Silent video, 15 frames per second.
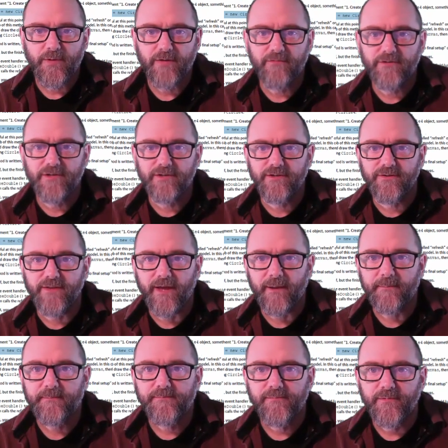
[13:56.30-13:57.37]
We never did do
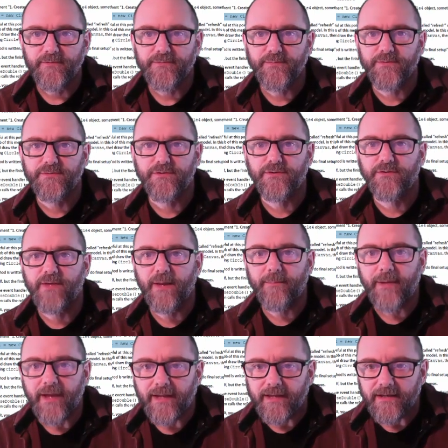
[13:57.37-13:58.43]
that. We're supposed to do
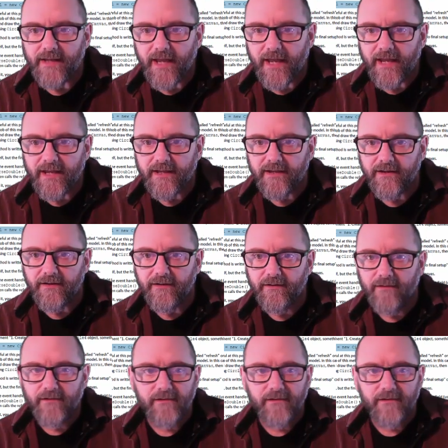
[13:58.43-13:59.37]
that back in A here,